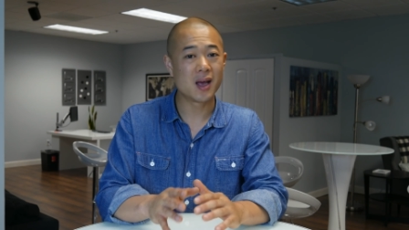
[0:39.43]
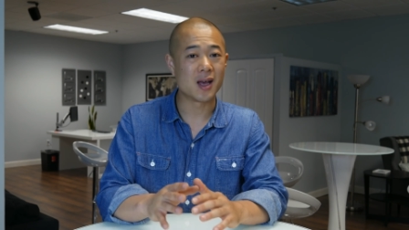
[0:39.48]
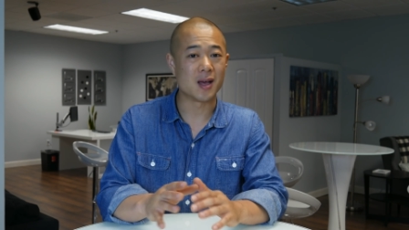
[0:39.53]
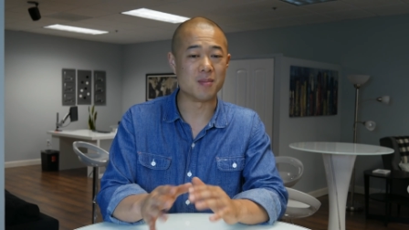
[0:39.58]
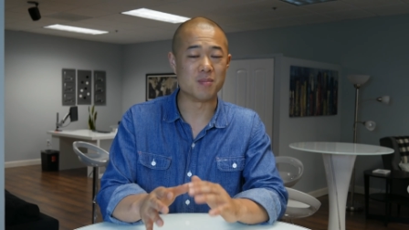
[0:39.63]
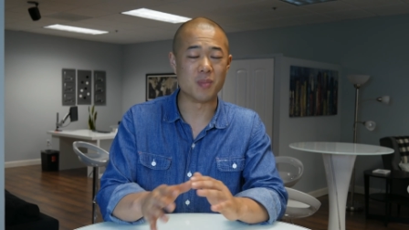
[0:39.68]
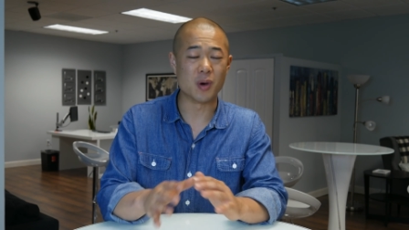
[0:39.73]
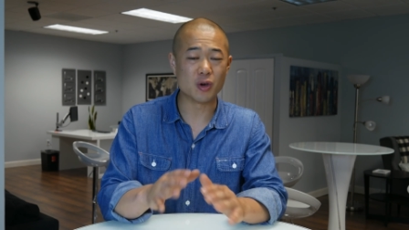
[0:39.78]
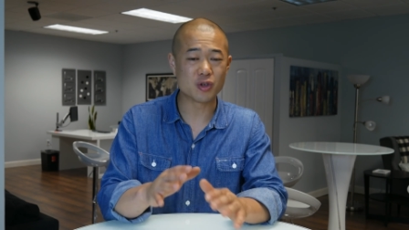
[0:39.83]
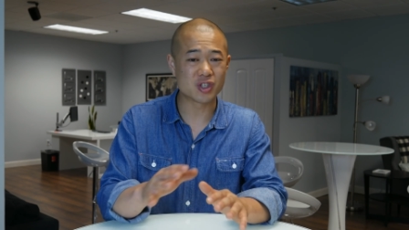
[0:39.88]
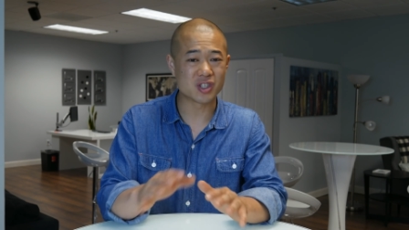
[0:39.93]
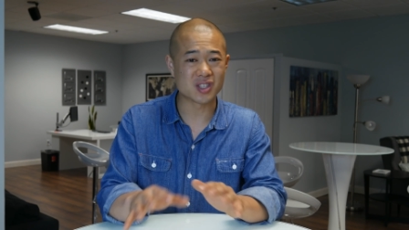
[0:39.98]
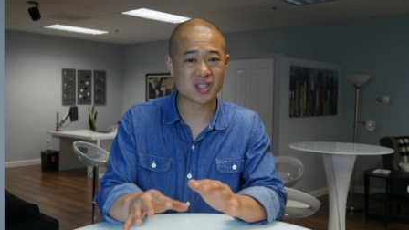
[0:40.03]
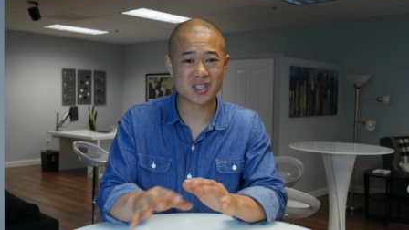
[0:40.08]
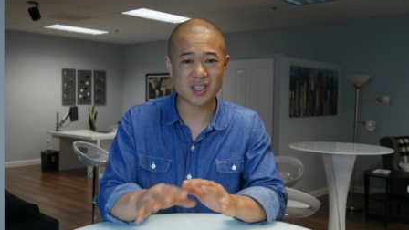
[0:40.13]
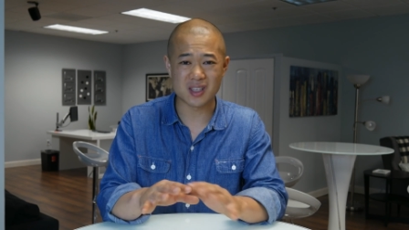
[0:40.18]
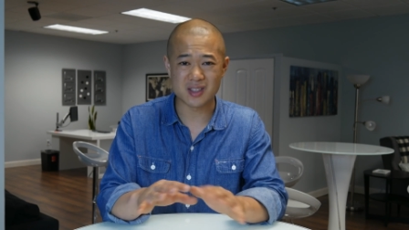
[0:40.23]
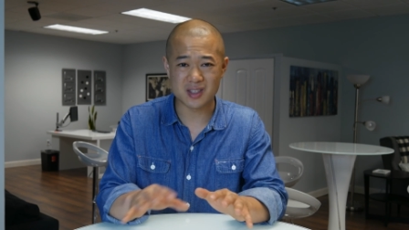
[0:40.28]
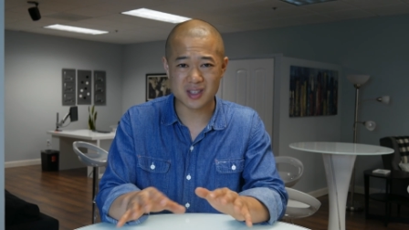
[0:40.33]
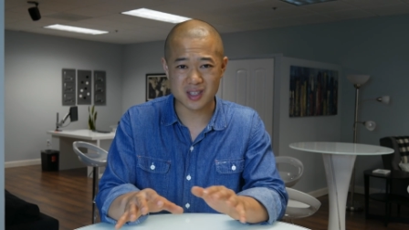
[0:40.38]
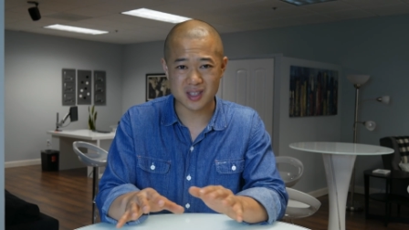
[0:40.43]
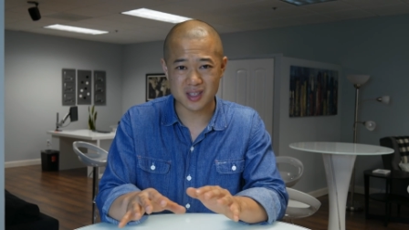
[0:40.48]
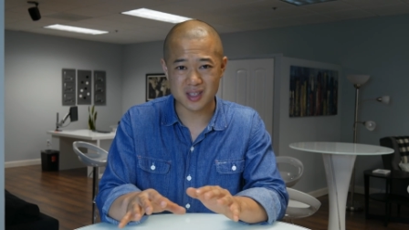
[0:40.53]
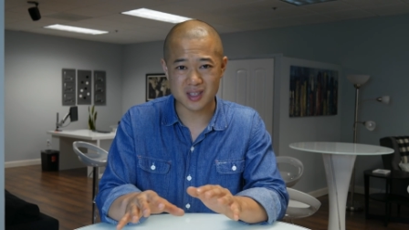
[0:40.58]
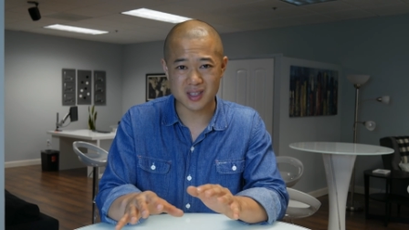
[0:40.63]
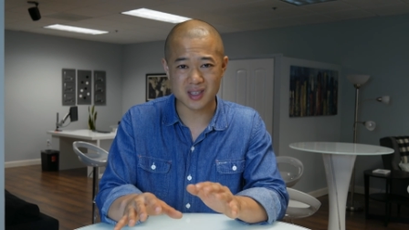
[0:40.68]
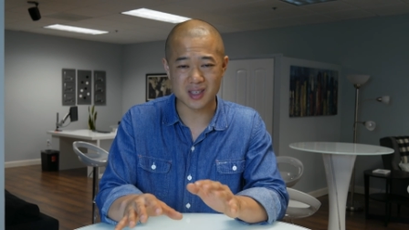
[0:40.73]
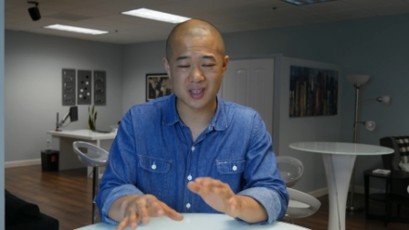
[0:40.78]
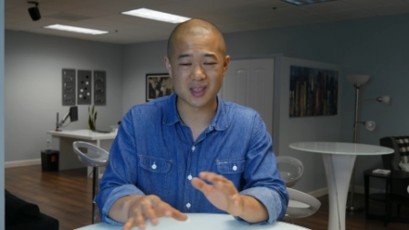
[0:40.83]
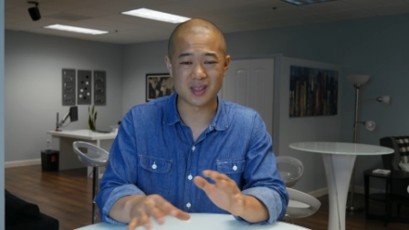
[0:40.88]
and motion
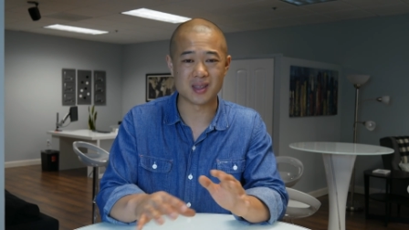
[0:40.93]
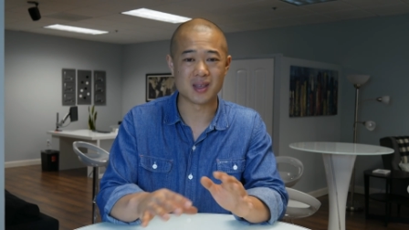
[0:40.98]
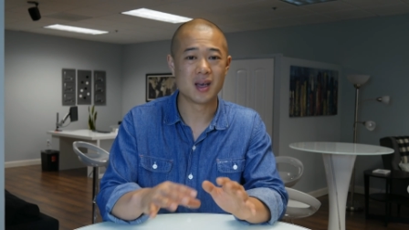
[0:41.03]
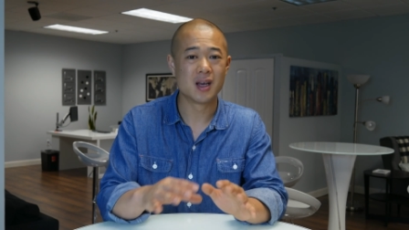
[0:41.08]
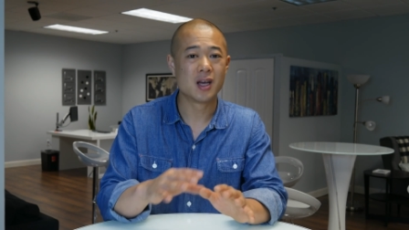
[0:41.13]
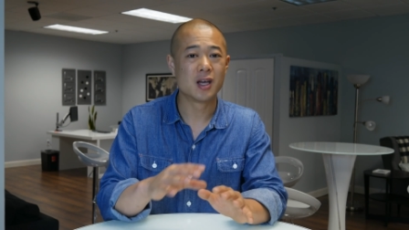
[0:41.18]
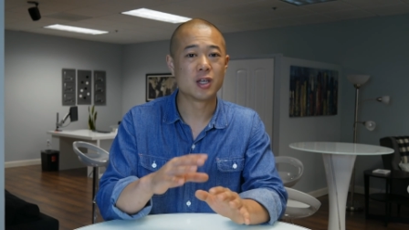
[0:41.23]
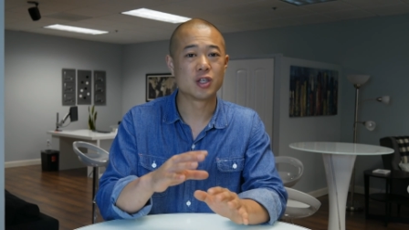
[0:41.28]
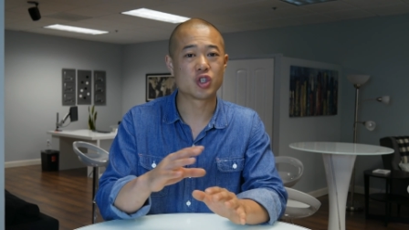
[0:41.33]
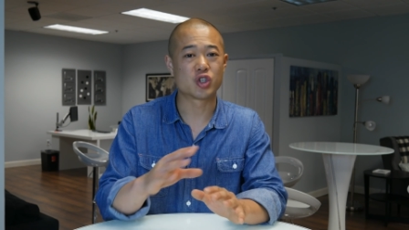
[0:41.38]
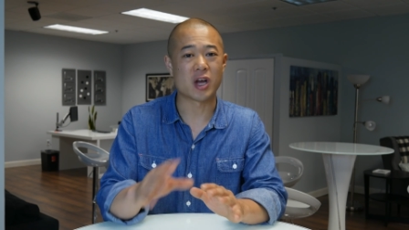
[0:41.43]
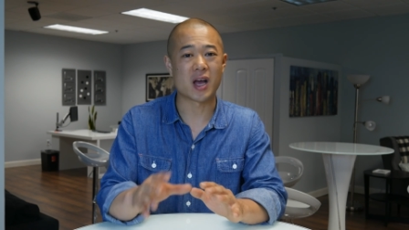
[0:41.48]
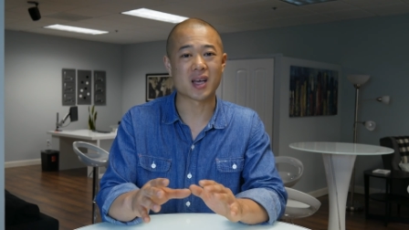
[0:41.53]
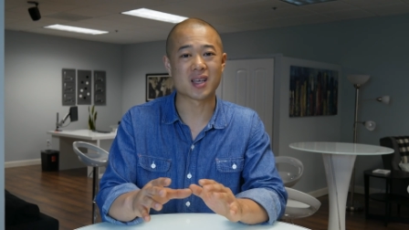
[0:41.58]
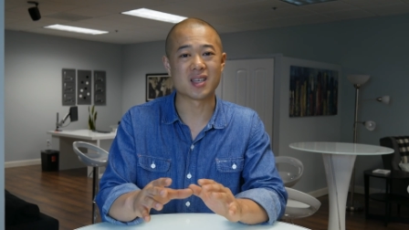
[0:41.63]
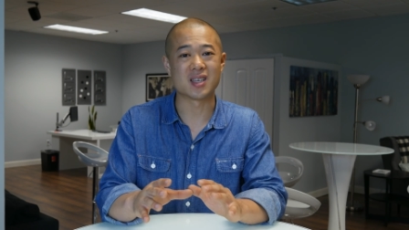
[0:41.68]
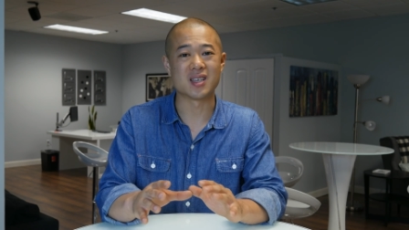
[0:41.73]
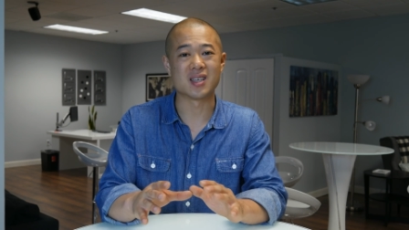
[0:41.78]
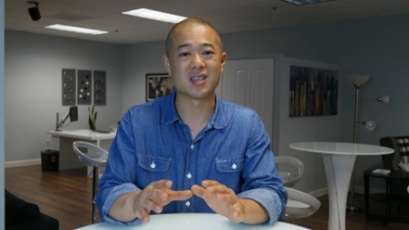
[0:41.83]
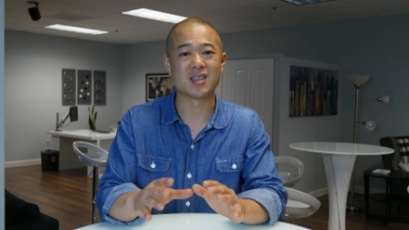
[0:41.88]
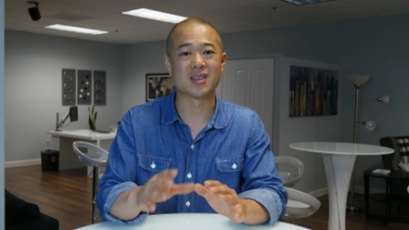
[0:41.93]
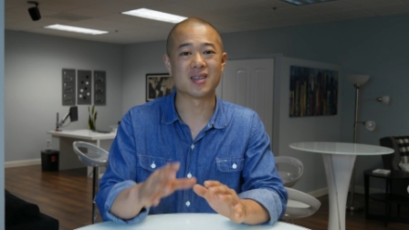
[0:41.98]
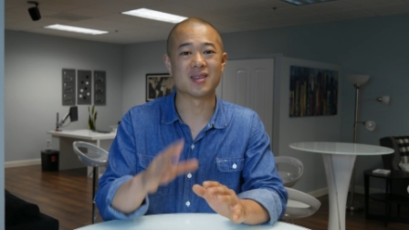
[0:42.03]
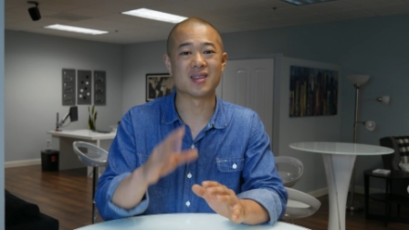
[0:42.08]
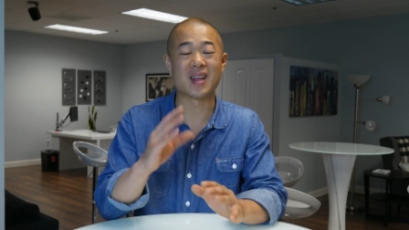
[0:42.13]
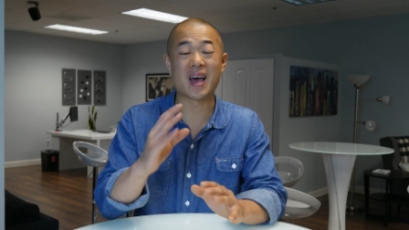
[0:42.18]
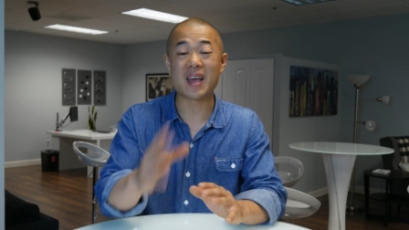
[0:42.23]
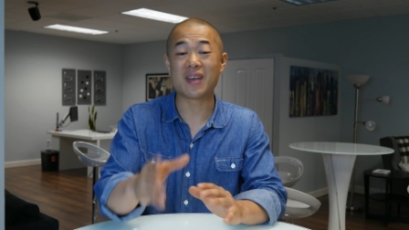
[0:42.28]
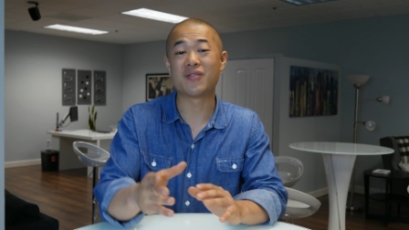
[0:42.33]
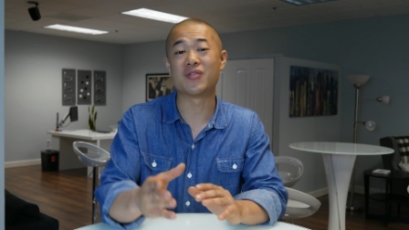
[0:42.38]
sensing, and tracking, and
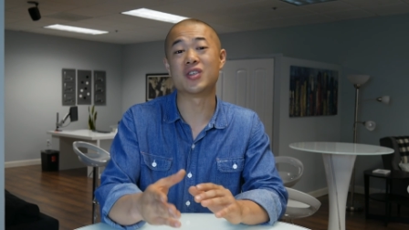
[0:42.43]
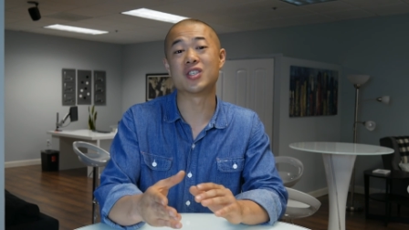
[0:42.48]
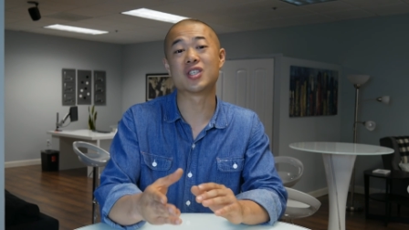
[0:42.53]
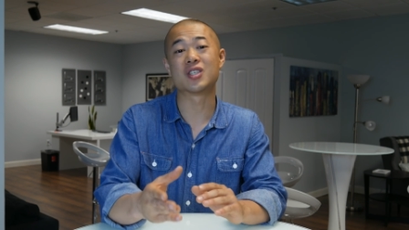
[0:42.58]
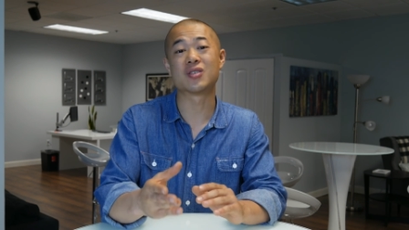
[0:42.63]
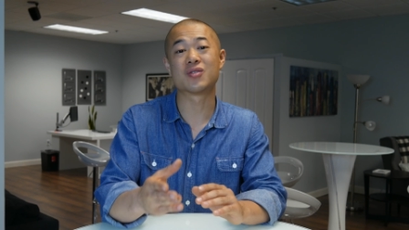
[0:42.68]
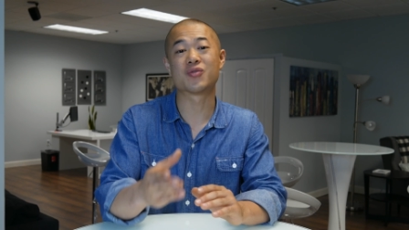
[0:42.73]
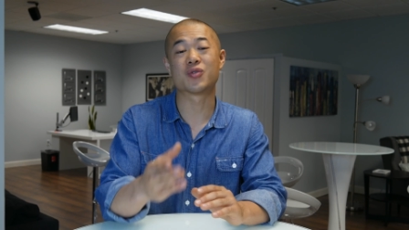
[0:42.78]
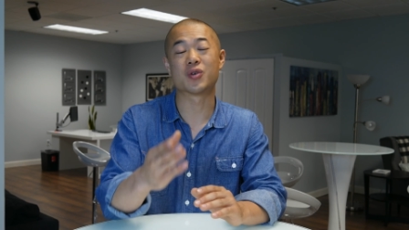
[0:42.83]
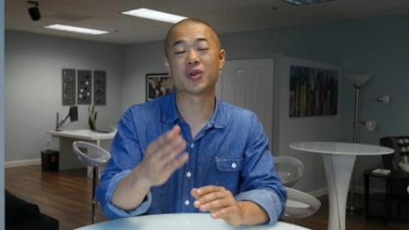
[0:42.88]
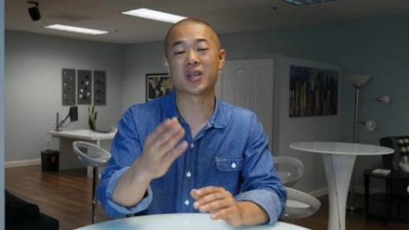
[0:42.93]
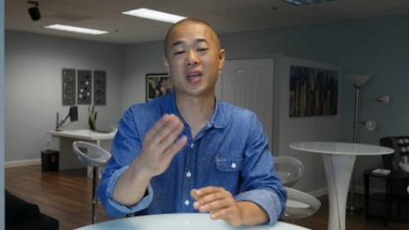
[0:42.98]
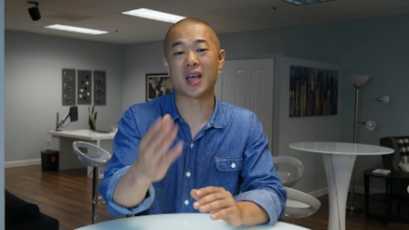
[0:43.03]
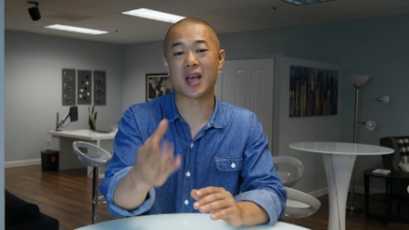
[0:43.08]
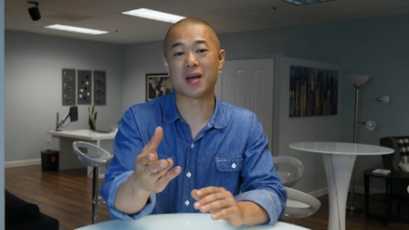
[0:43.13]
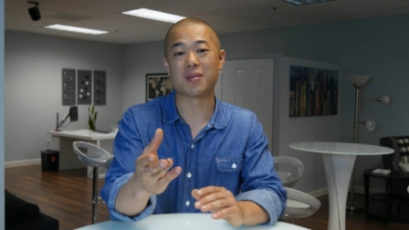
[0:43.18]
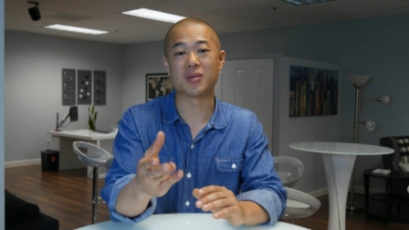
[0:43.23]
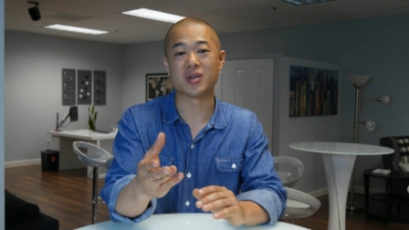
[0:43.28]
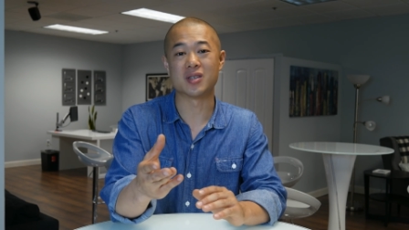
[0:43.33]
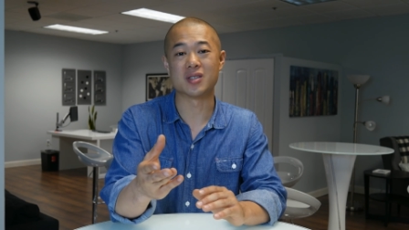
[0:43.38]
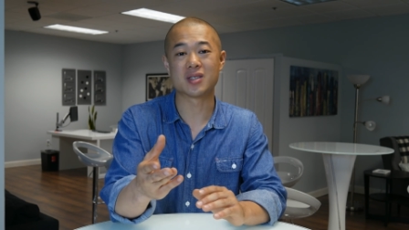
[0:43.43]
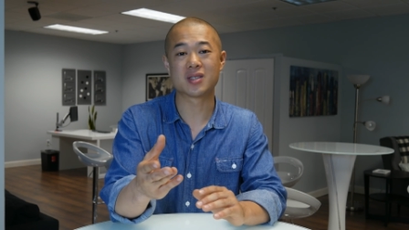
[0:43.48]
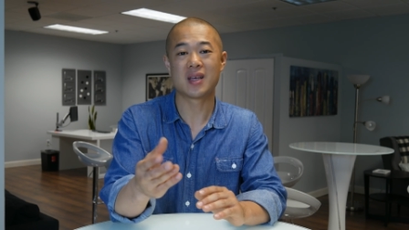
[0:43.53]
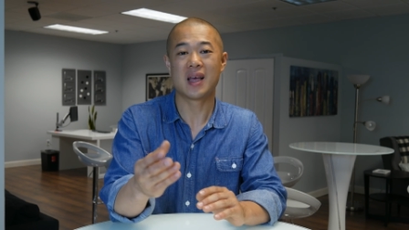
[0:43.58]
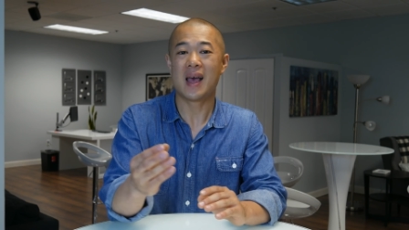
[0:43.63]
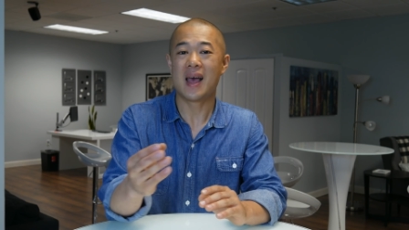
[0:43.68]
night vision for cameras.